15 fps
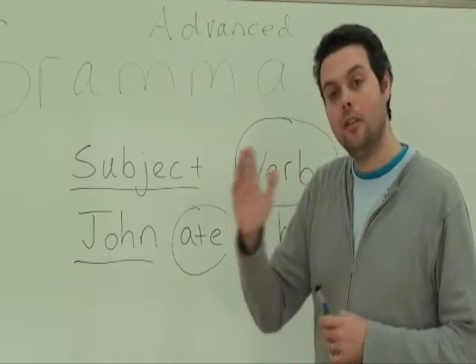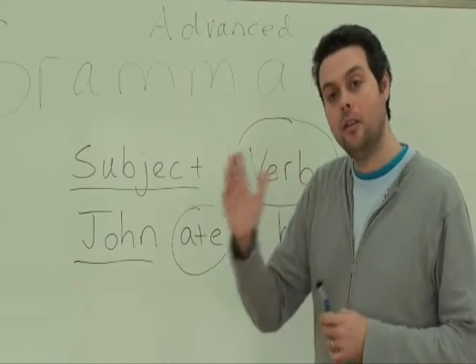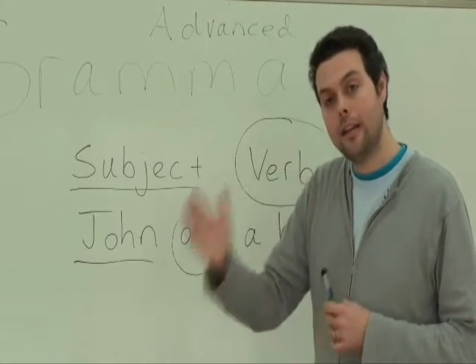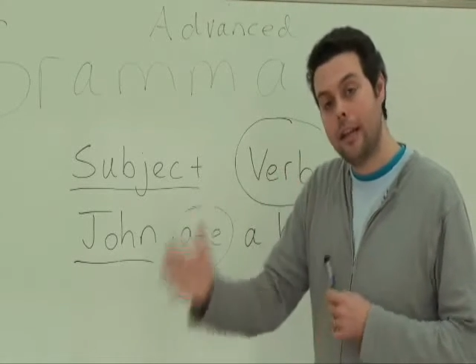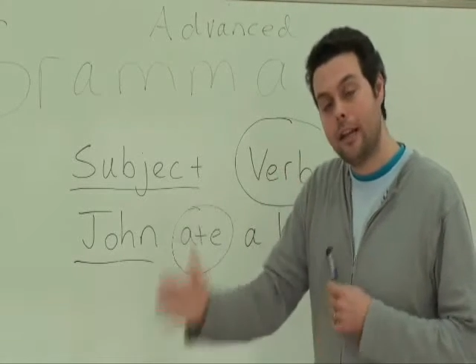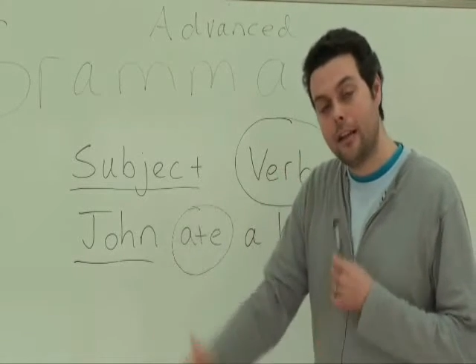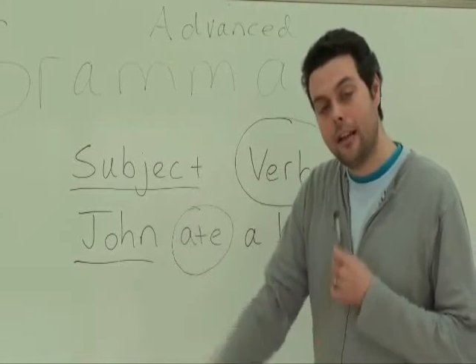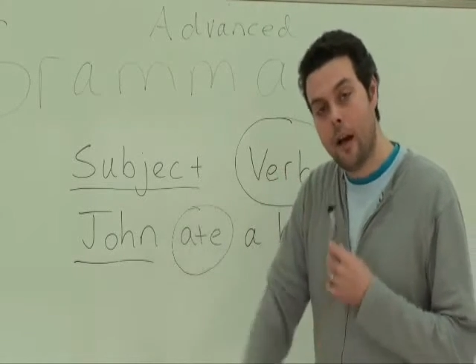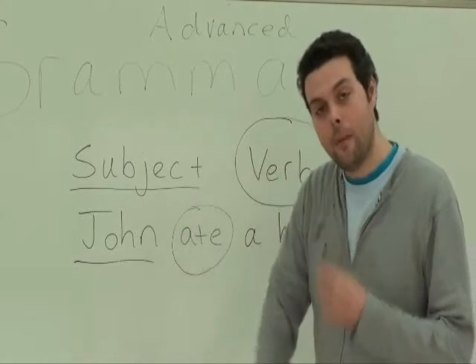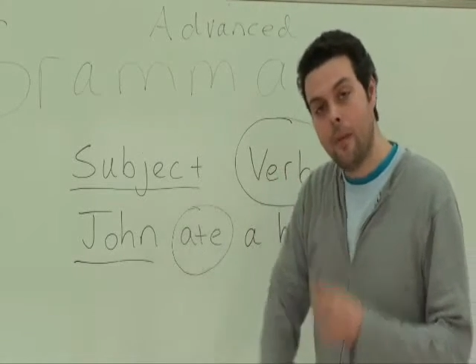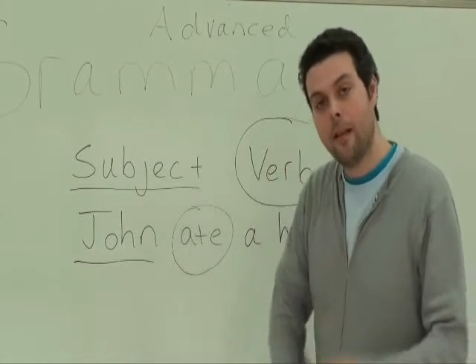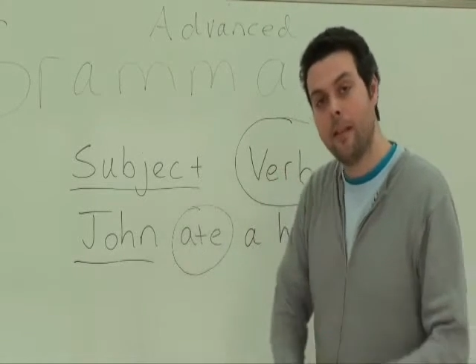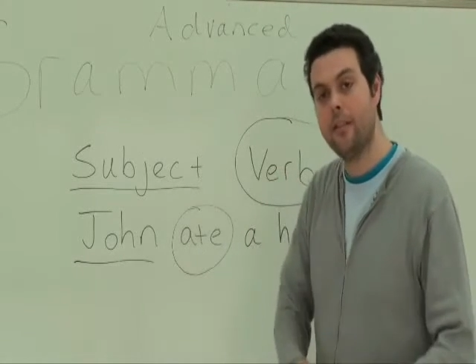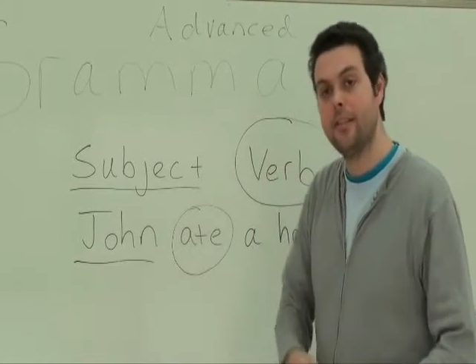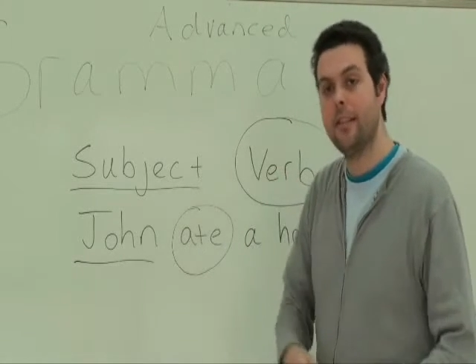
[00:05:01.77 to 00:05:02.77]
look at a couple
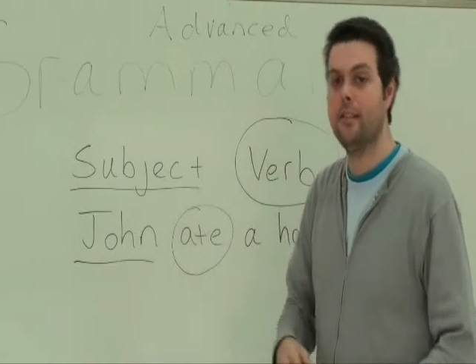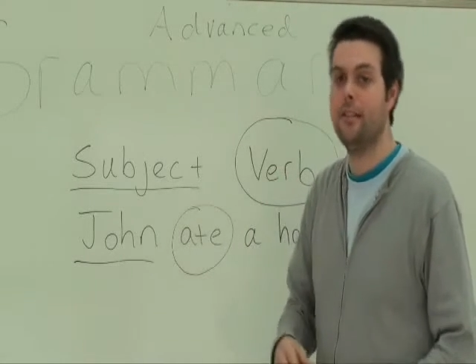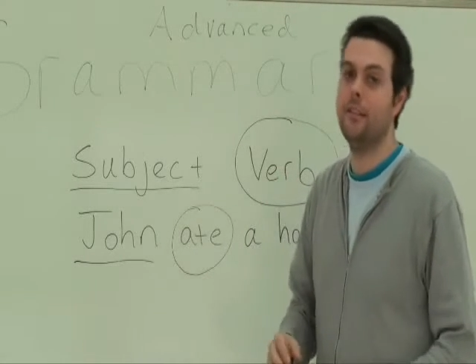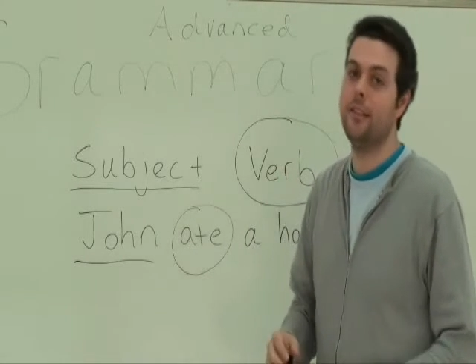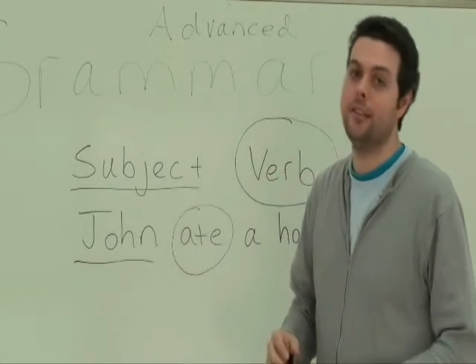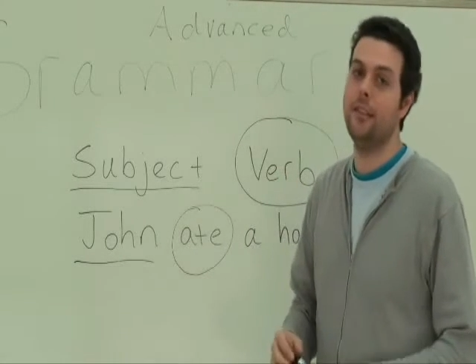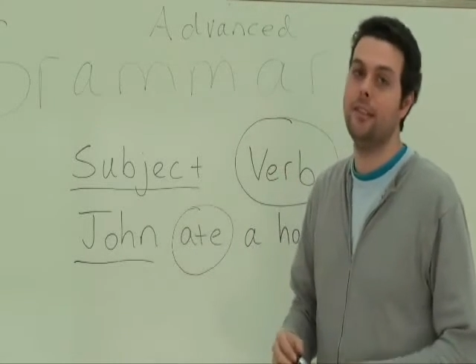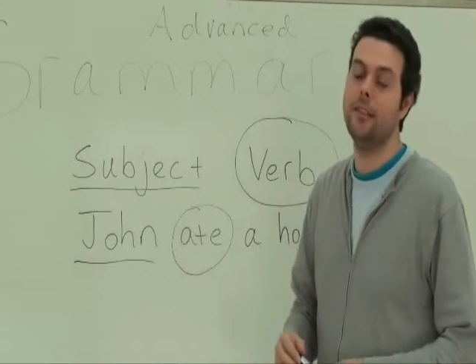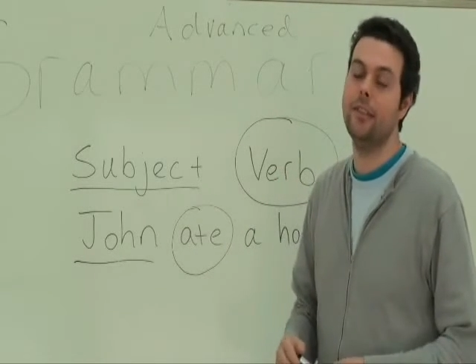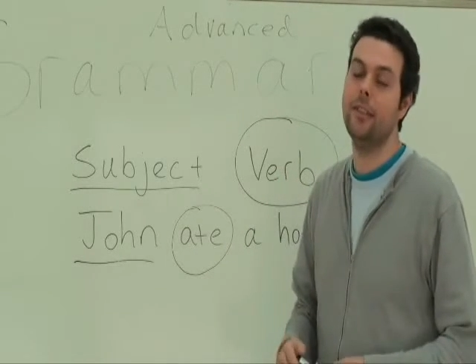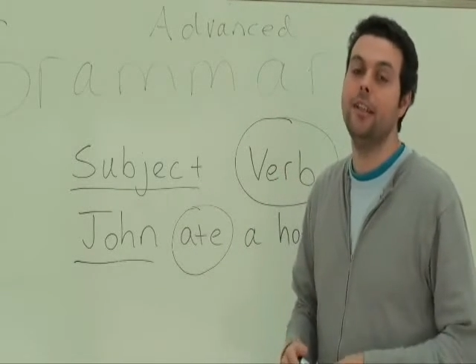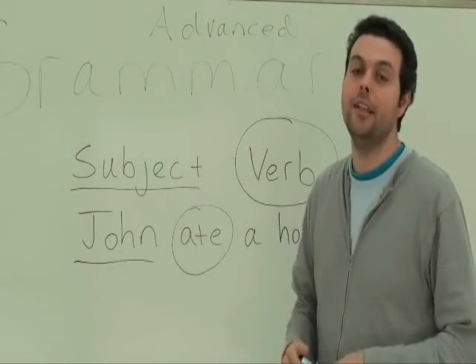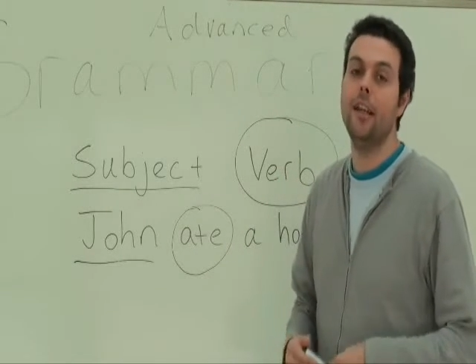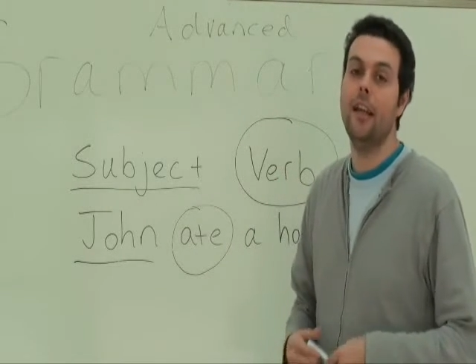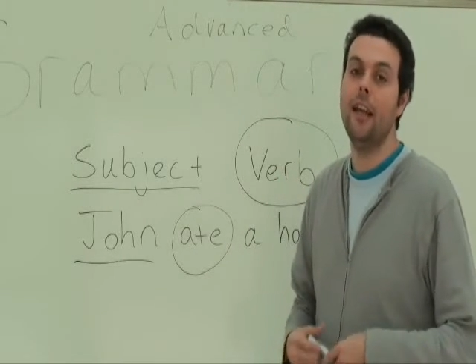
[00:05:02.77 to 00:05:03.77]
other
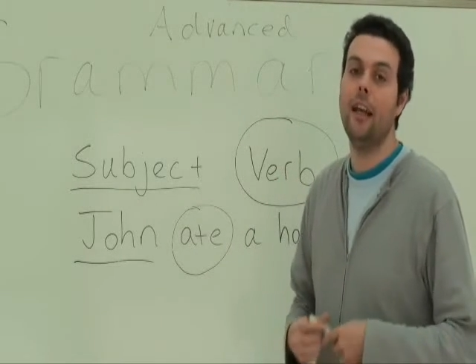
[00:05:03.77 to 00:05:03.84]
sentences